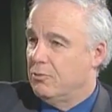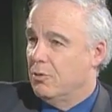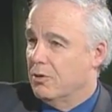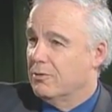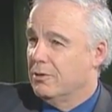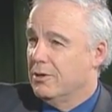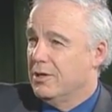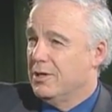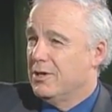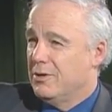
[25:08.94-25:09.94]
for
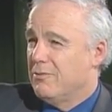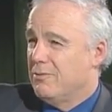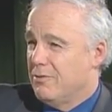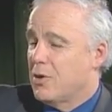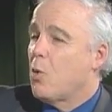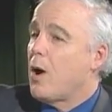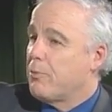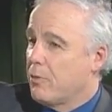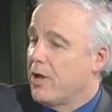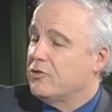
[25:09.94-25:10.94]

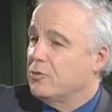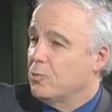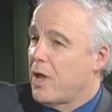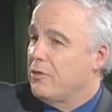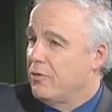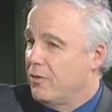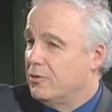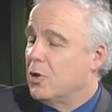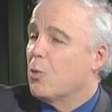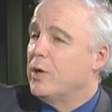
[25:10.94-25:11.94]
cooperation rather than the
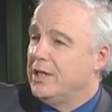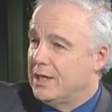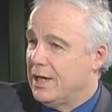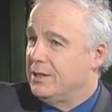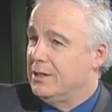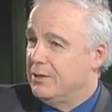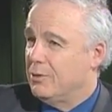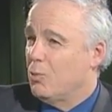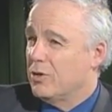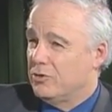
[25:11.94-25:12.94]
Darwinian idea
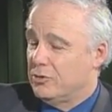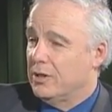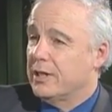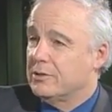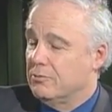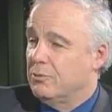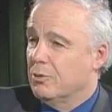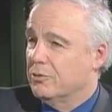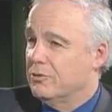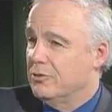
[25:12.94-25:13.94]
that what is selected
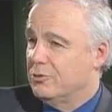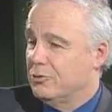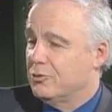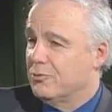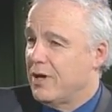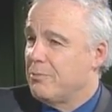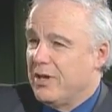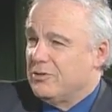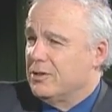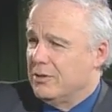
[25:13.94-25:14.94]
for is
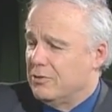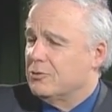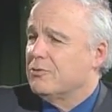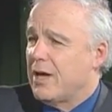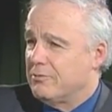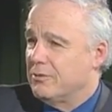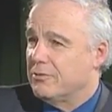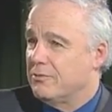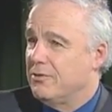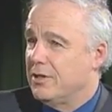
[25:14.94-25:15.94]
basically the survival of
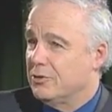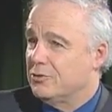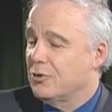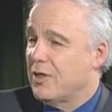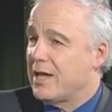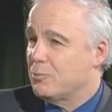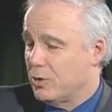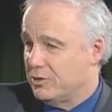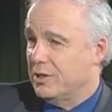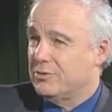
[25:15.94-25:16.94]
the fittest. So
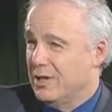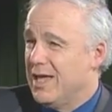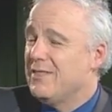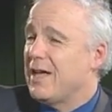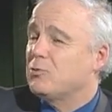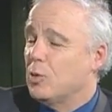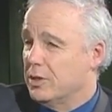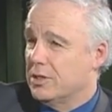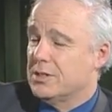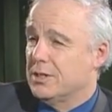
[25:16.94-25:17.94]
that's what
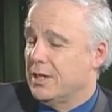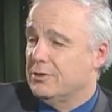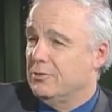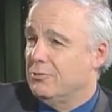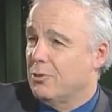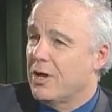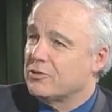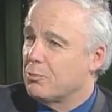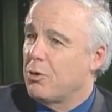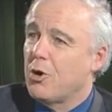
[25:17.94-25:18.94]
gets selected for,
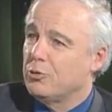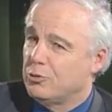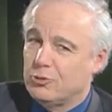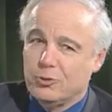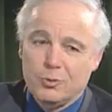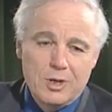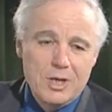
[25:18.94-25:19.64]
as opposed to